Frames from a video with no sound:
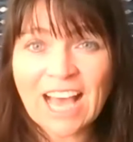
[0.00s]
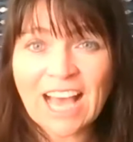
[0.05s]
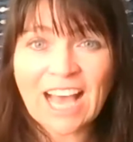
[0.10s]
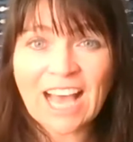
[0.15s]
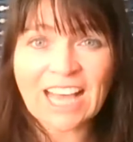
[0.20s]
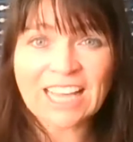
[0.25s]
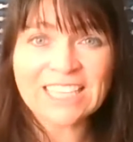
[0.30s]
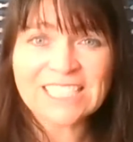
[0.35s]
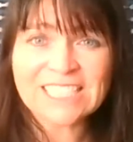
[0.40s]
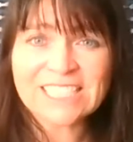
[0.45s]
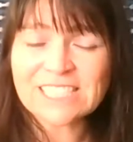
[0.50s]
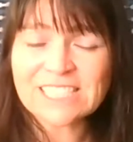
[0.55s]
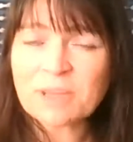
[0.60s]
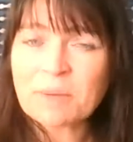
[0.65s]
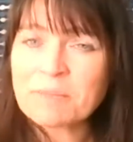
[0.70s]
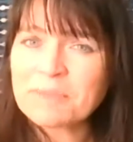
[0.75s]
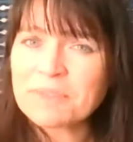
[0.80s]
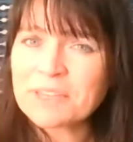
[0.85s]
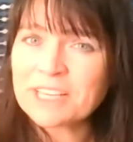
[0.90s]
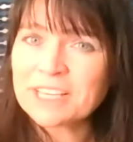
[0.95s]
And it's
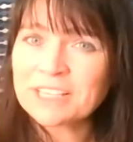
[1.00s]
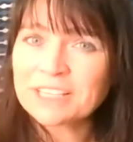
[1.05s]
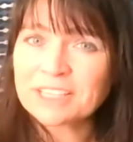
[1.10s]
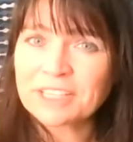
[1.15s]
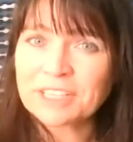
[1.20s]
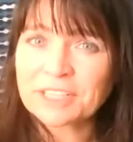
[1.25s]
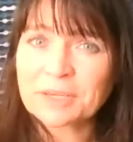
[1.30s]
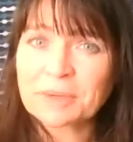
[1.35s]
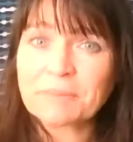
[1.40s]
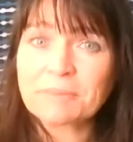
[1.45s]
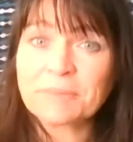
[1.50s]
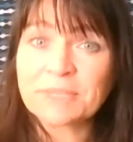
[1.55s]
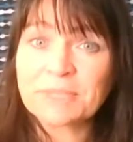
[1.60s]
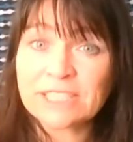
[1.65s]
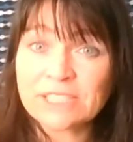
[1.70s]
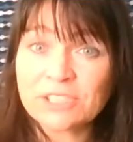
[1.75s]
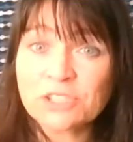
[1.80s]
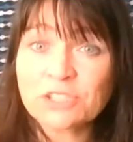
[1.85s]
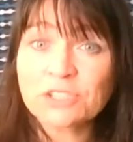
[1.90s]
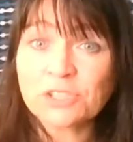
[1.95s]
something that can
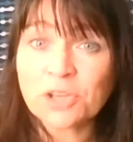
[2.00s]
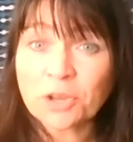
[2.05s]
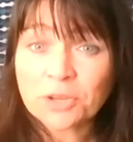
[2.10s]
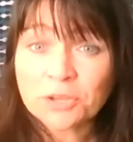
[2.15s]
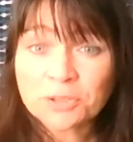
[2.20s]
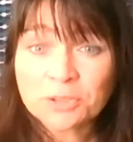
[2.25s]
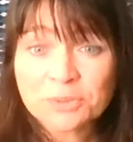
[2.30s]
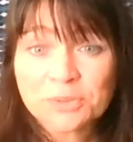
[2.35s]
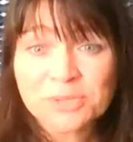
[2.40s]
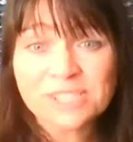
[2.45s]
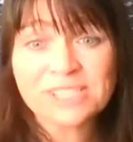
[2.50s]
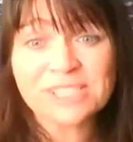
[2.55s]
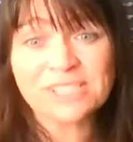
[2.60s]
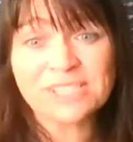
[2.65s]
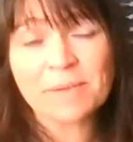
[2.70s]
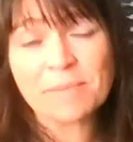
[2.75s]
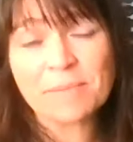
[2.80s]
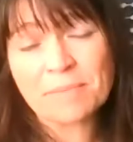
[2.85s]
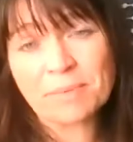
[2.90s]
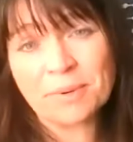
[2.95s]
be so
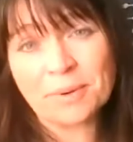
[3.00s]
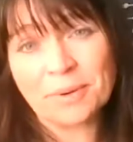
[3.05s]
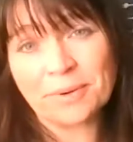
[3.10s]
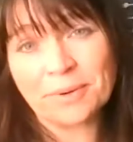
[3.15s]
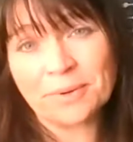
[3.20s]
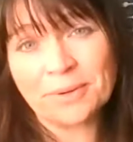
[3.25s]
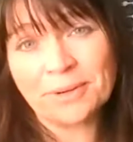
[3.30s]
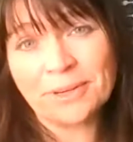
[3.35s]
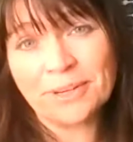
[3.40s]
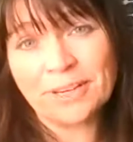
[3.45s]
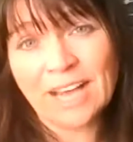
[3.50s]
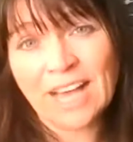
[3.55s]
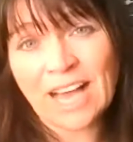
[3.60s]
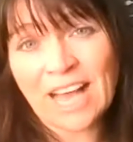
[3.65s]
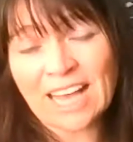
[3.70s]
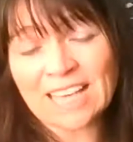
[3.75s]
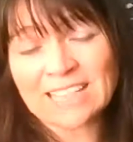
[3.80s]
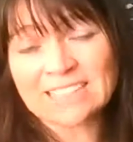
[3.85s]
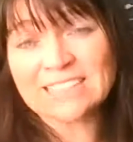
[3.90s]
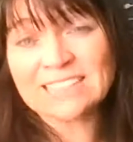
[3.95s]
simple
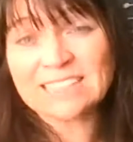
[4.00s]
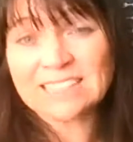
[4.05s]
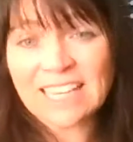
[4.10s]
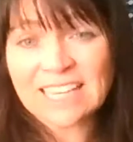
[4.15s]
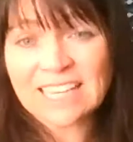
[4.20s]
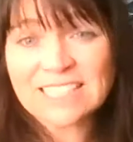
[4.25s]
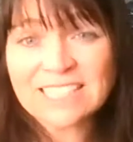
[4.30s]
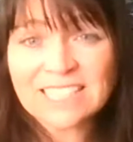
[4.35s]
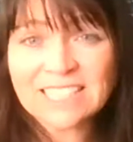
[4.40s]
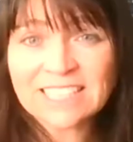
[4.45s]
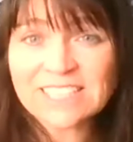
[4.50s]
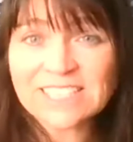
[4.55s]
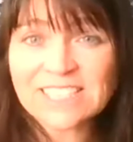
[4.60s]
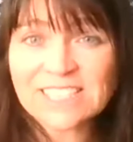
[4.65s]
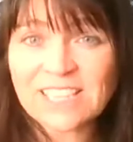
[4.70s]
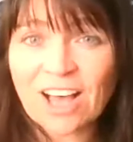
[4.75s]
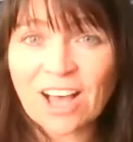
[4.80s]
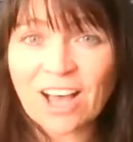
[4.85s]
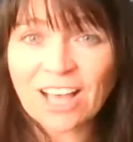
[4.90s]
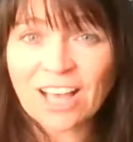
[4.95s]
as setting
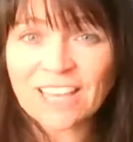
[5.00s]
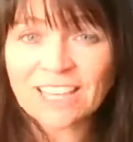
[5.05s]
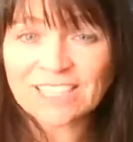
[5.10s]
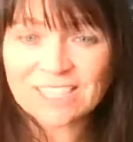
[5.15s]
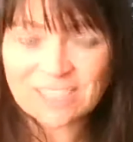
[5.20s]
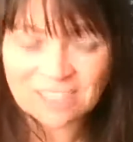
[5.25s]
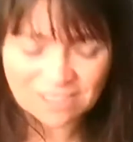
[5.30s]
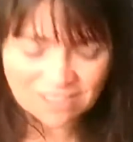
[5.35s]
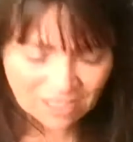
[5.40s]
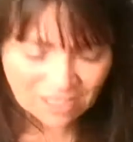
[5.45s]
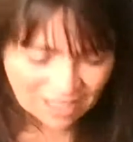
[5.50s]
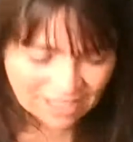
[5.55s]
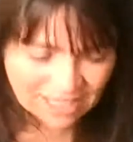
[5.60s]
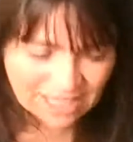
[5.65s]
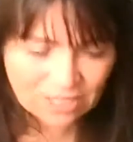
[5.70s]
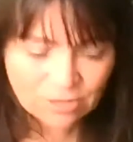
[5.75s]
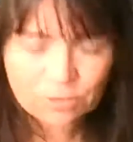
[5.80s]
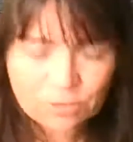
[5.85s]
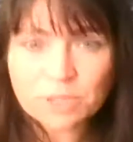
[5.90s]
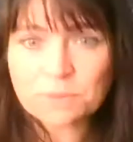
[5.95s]
aside a
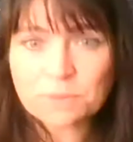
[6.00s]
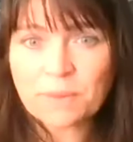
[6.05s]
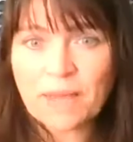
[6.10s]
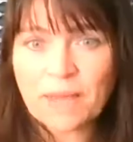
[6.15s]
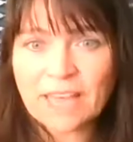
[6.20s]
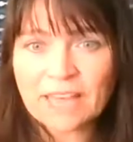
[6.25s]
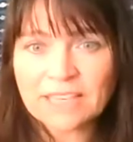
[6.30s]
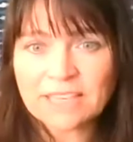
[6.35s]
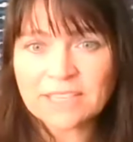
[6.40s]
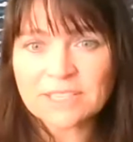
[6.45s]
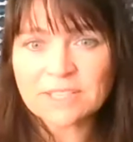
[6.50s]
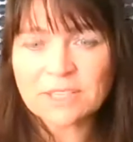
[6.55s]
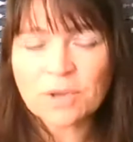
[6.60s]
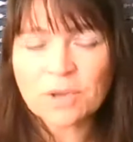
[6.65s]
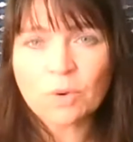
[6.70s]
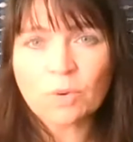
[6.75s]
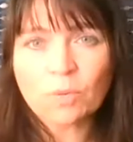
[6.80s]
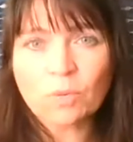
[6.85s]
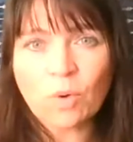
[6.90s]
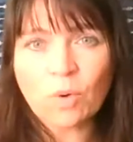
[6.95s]
little space
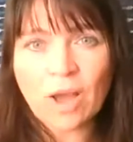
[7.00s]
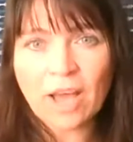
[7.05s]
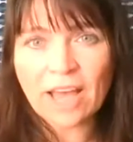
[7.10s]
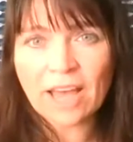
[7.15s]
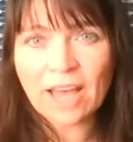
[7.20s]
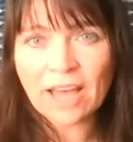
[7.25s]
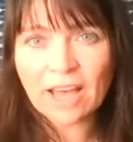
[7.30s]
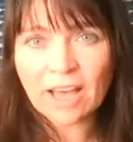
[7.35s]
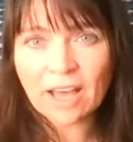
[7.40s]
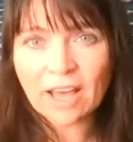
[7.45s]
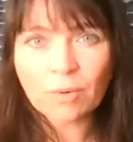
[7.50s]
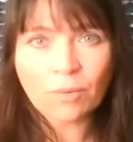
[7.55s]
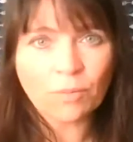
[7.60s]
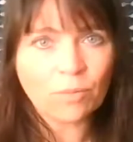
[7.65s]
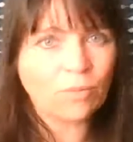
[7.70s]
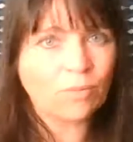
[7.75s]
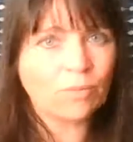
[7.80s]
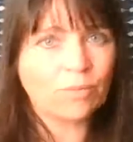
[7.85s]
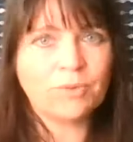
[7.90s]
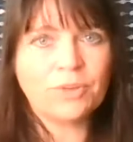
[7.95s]
where
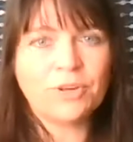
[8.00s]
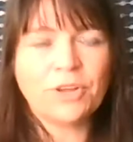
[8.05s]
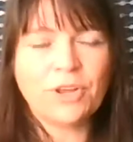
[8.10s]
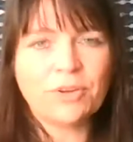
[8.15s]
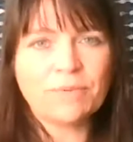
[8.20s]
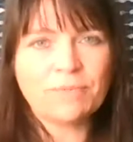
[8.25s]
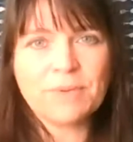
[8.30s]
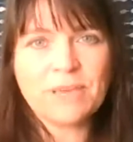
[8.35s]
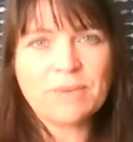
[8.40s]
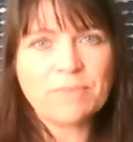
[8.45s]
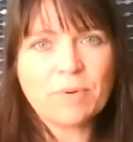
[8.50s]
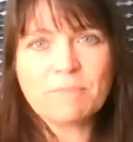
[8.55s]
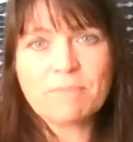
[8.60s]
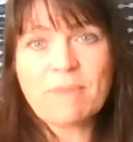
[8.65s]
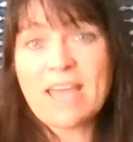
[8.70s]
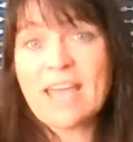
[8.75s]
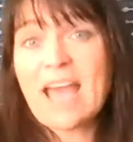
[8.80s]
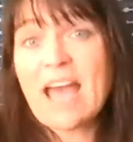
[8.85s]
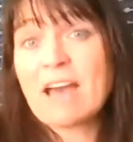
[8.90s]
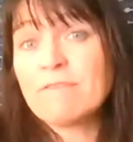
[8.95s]
people
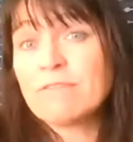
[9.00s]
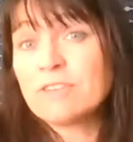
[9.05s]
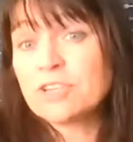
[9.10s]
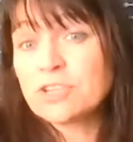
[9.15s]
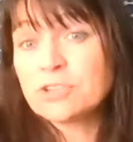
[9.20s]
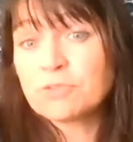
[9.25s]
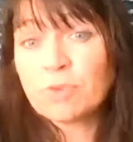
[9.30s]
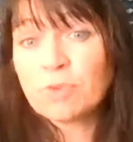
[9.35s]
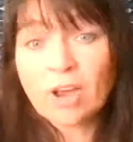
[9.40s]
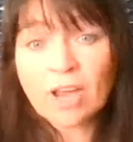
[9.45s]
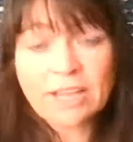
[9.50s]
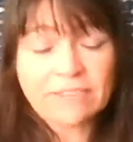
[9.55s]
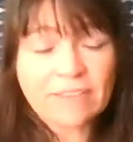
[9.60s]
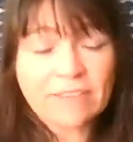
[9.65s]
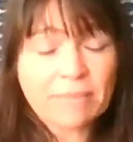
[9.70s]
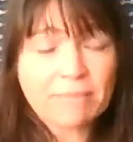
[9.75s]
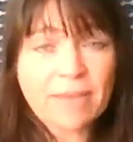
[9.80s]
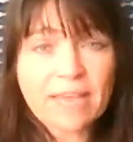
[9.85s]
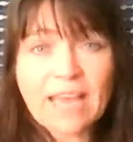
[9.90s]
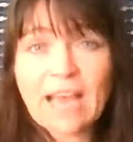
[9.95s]
may have a shrine,
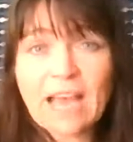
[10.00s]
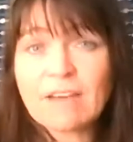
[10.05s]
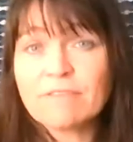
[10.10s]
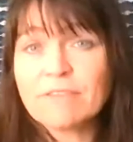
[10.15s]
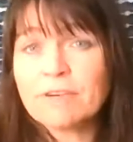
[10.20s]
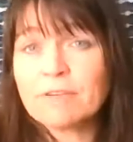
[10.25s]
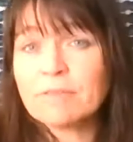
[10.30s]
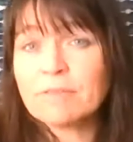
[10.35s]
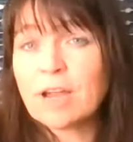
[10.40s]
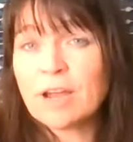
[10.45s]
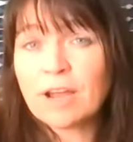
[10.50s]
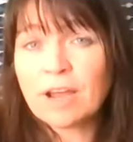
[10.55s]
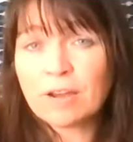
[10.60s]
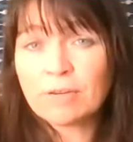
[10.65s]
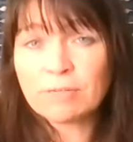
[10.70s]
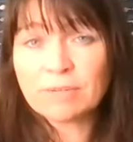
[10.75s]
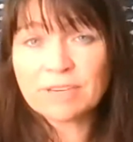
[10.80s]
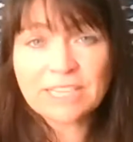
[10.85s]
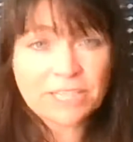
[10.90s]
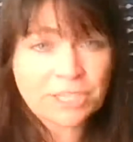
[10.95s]
they may have
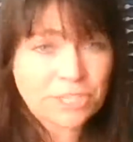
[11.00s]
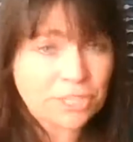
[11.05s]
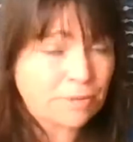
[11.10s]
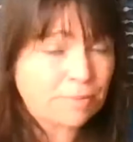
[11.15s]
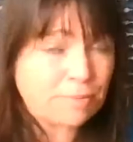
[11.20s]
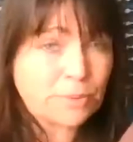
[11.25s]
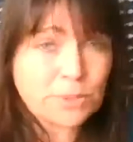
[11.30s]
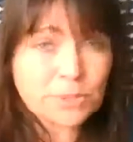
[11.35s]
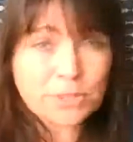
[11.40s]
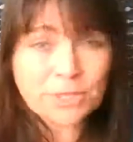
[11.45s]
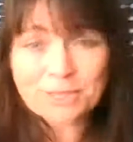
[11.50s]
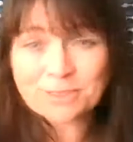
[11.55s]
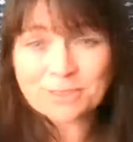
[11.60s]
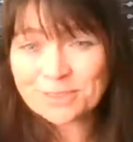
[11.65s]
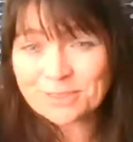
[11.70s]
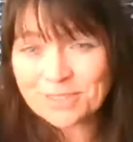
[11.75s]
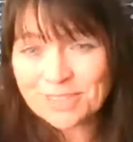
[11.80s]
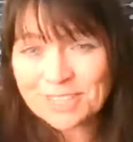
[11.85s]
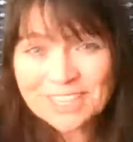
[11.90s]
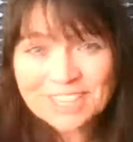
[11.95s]
a religion, a Buddha
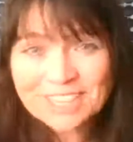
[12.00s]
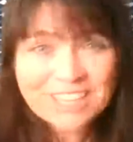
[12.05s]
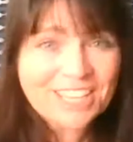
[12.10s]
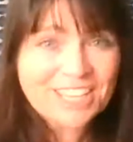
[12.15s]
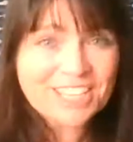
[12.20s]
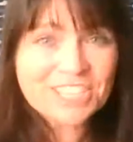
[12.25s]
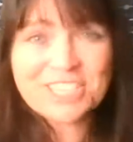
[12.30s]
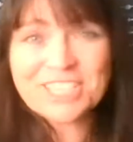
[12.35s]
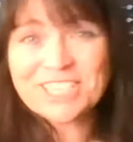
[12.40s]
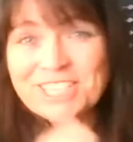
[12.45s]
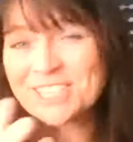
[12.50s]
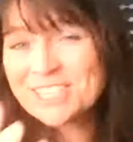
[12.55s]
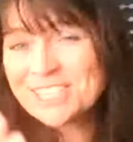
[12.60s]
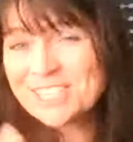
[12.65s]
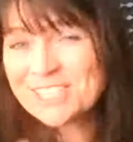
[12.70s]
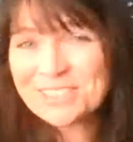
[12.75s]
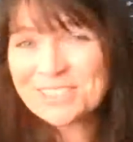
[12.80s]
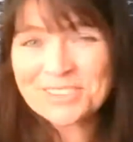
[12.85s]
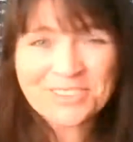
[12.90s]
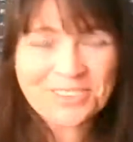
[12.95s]
or a
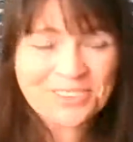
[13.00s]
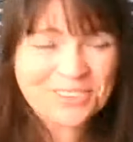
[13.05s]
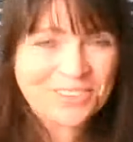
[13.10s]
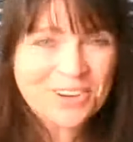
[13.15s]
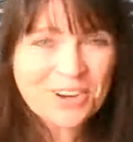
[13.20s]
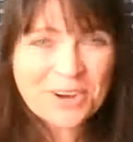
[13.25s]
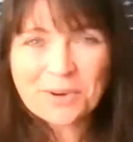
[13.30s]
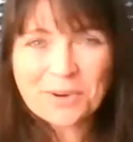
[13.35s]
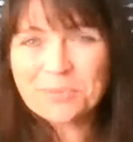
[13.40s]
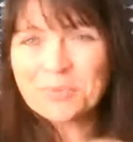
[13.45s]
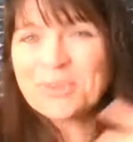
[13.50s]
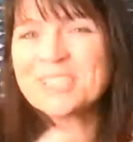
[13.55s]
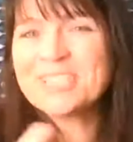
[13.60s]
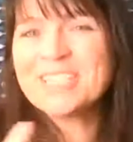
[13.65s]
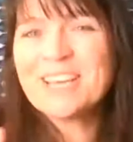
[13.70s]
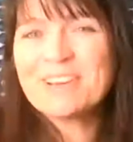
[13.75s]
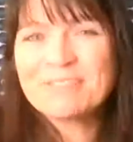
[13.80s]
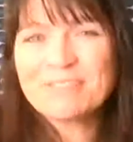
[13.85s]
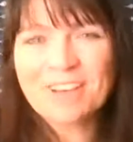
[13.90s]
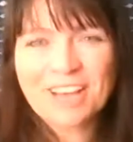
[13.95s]
Jesus or
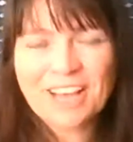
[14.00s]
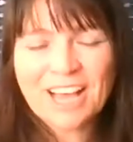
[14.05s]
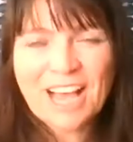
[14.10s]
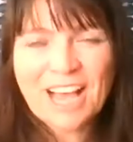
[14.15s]
whatever,